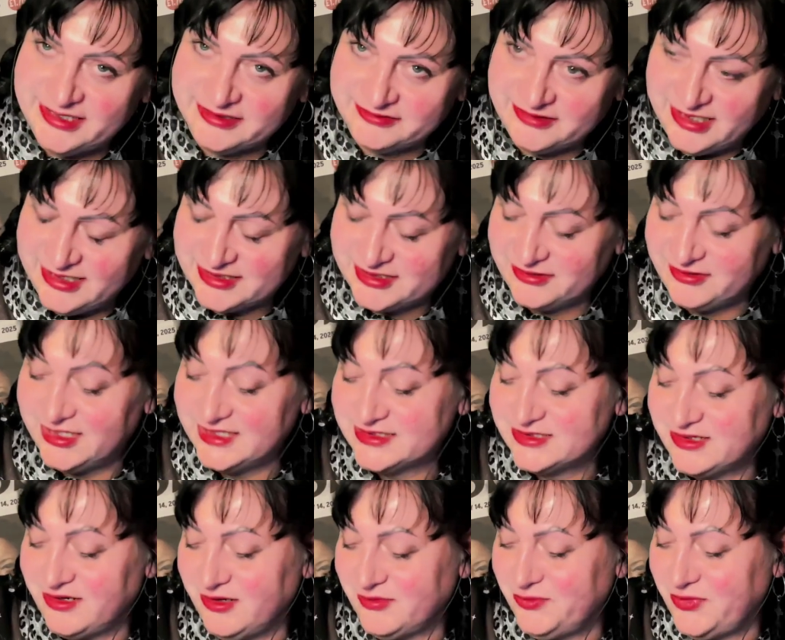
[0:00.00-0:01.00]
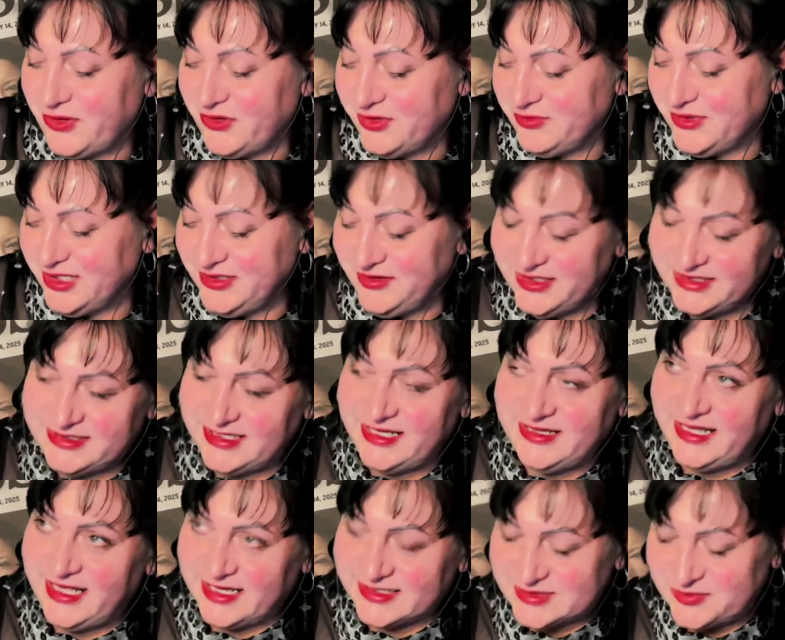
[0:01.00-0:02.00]
right? So I sort of borrow, and the
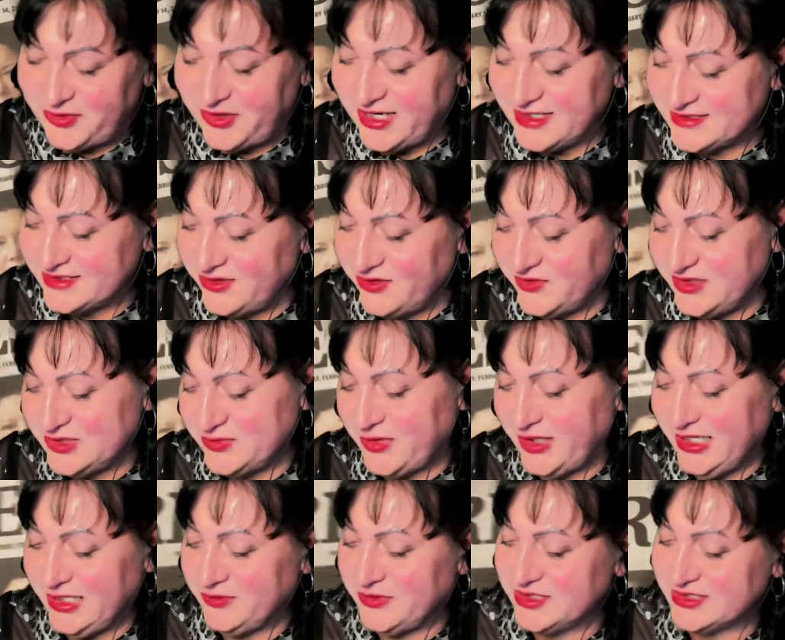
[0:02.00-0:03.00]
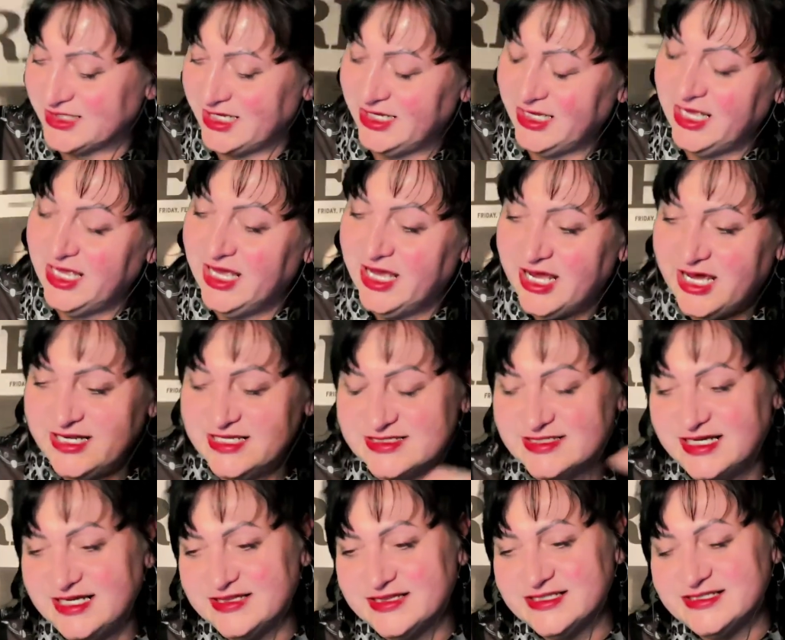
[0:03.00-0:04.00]
Daily Express and all these papers, and it's
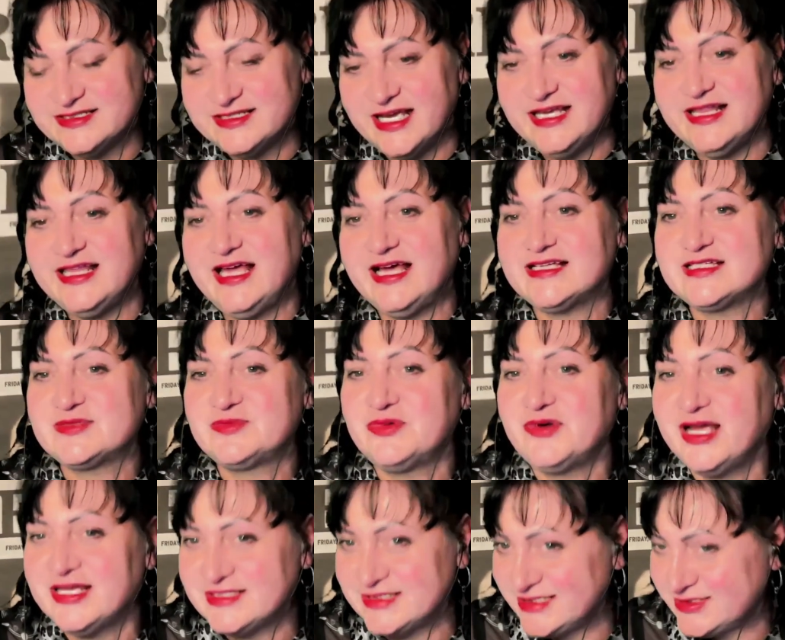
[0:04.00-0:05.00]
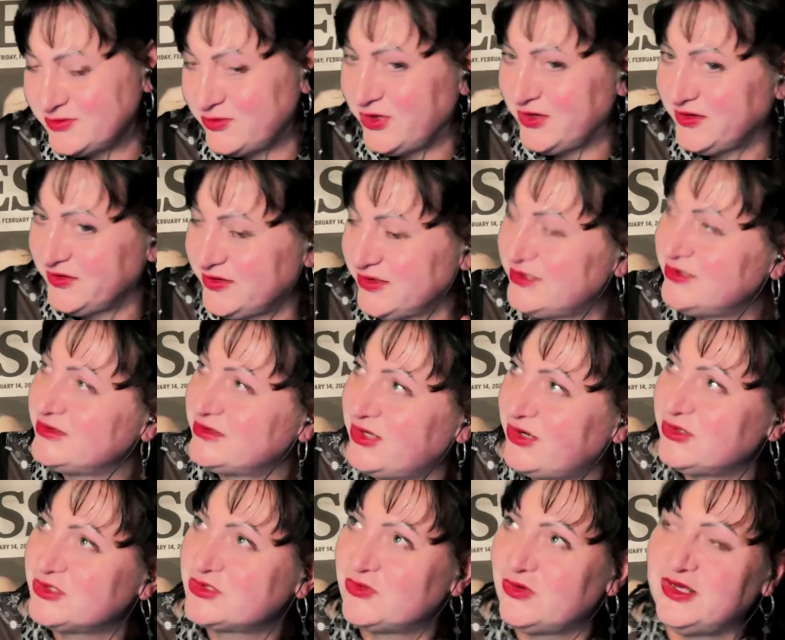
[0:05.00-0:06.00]
like the Daily Express is one of
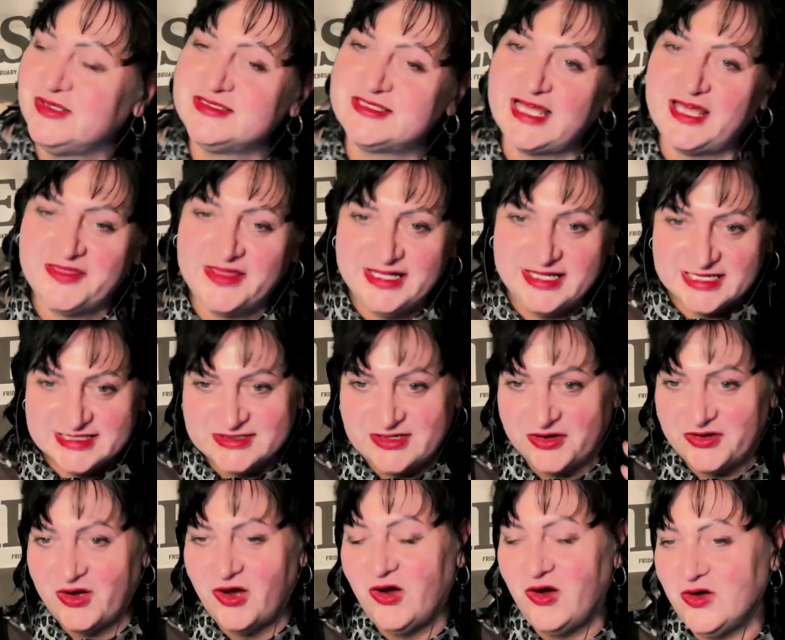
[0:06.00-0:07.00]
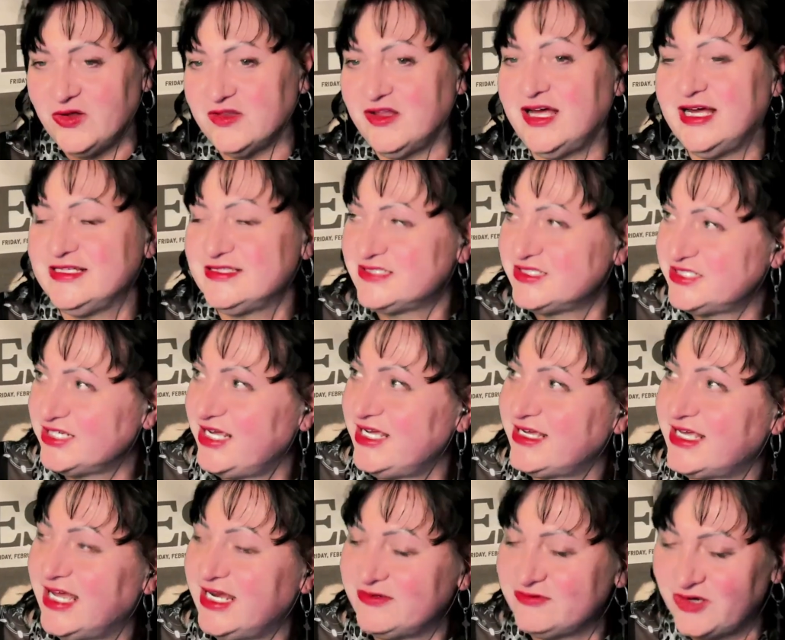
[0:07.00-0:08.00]
those ones. I think it's got a hotline to
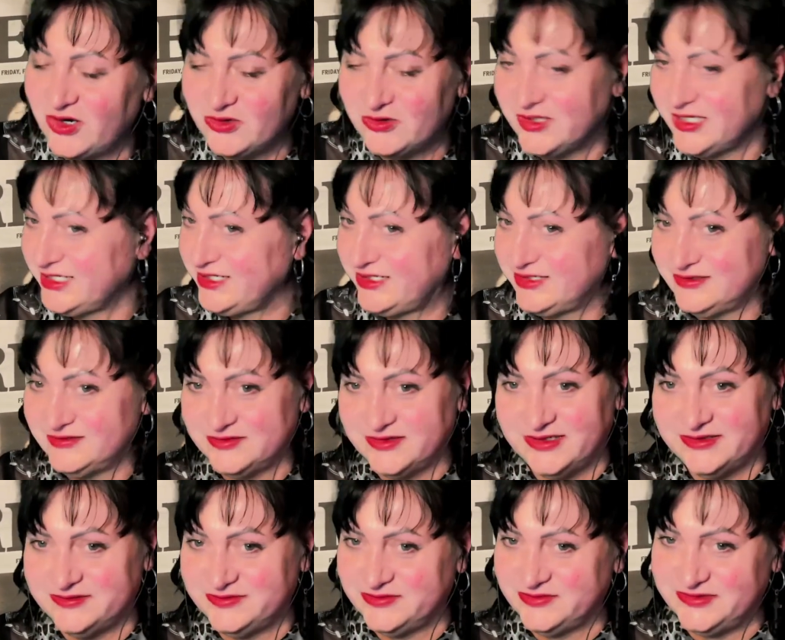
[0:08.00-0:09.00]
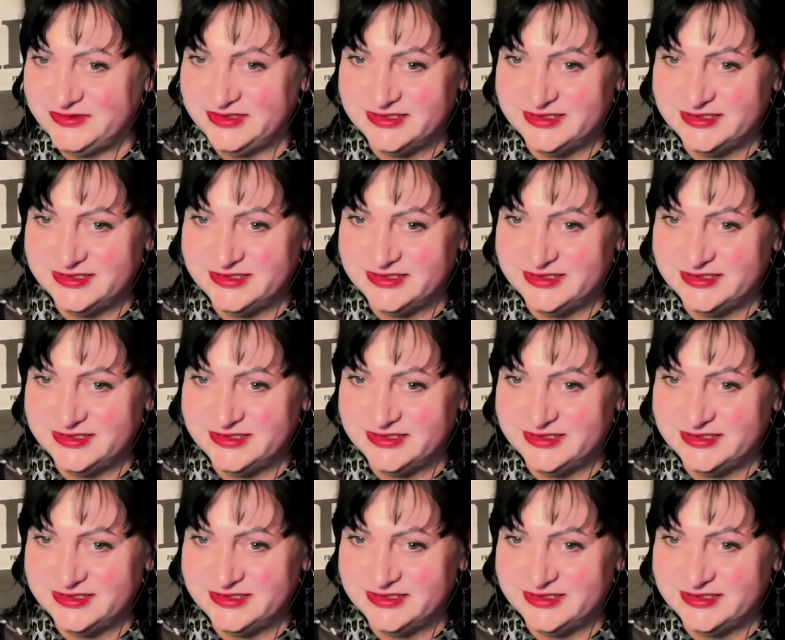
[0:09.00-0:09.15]
J.K. Rowling and